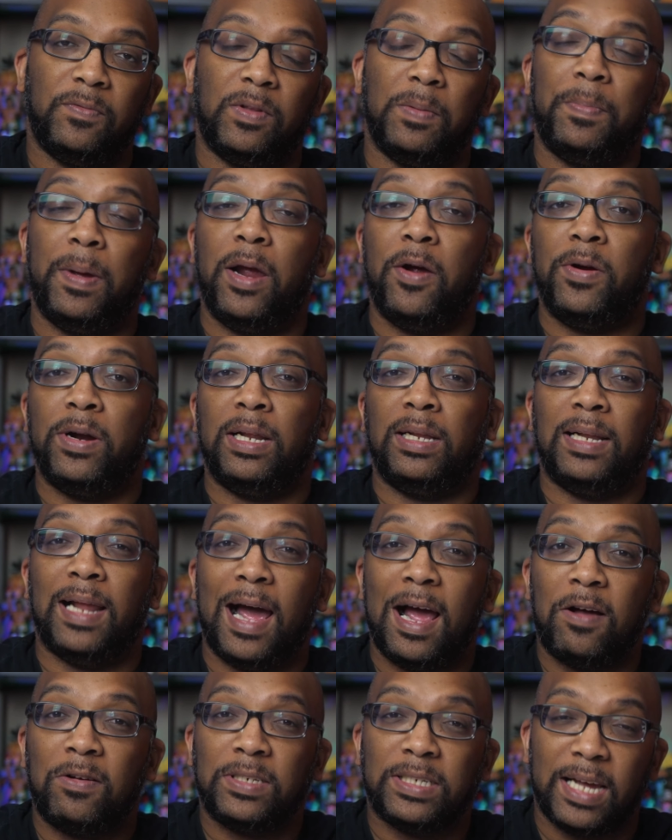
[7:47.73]
the parent
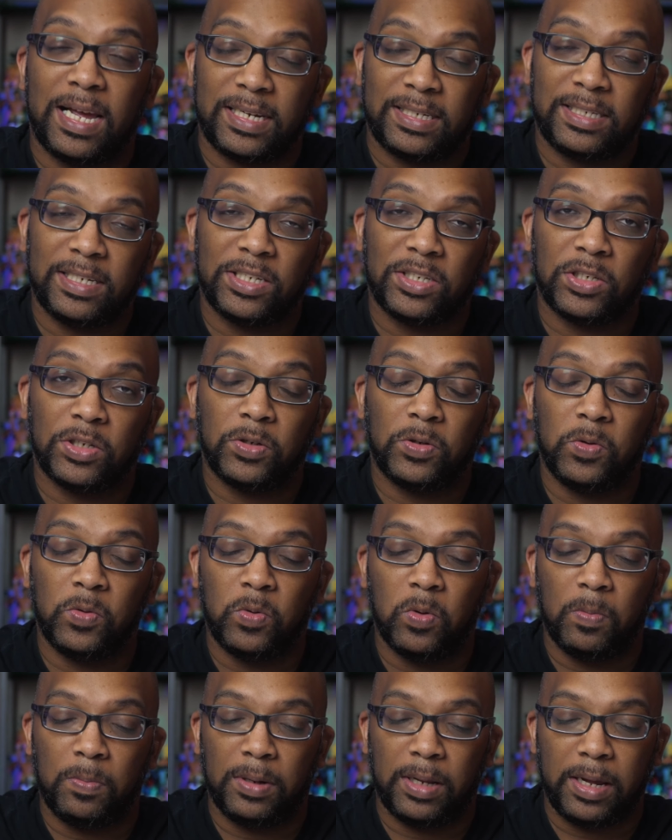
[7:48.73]
allows access to
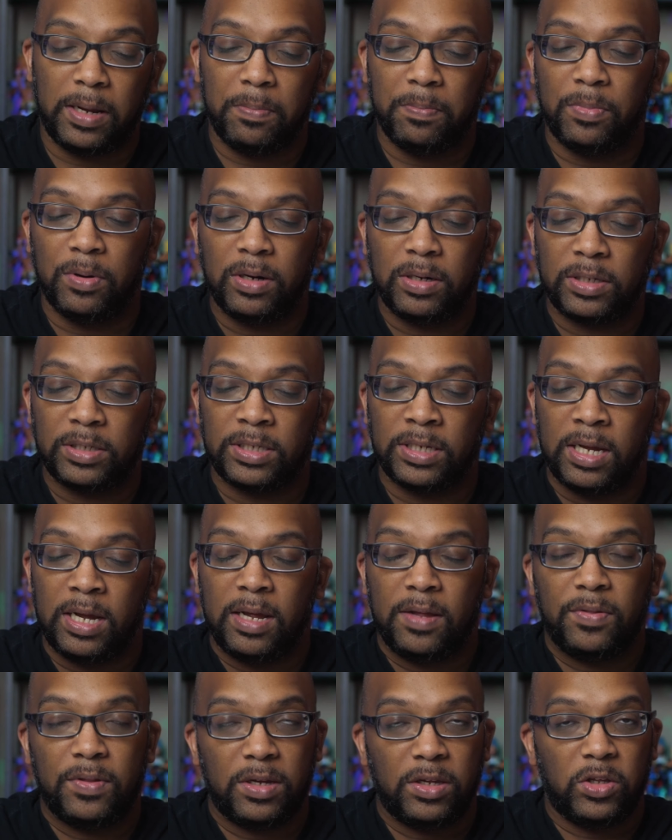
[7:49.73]
Google Play Books,
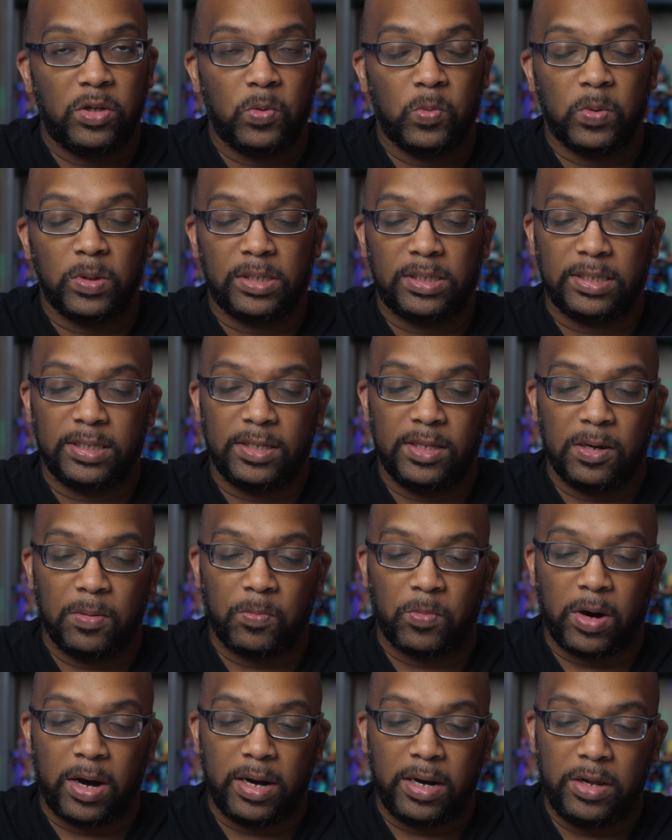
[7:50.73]
then you would see them
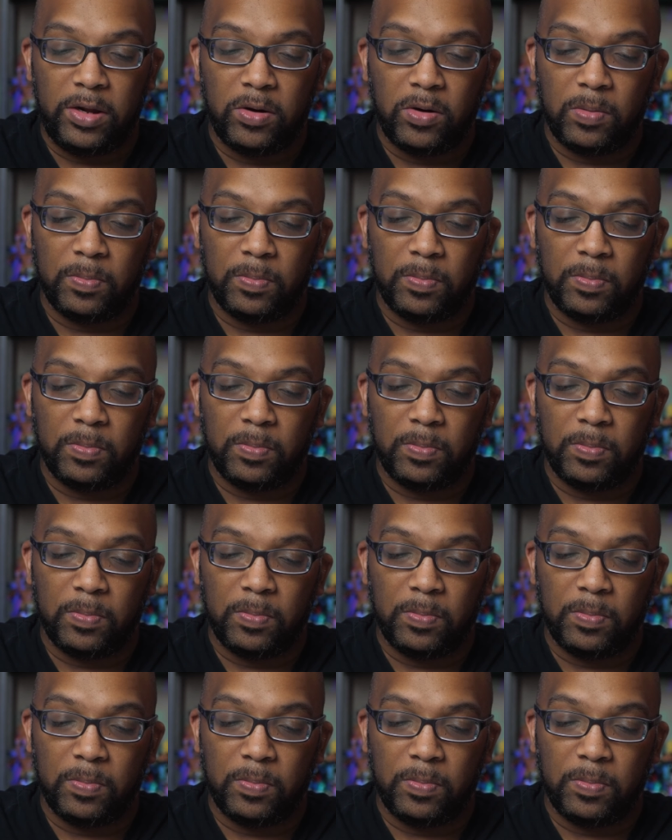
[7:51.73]
right here.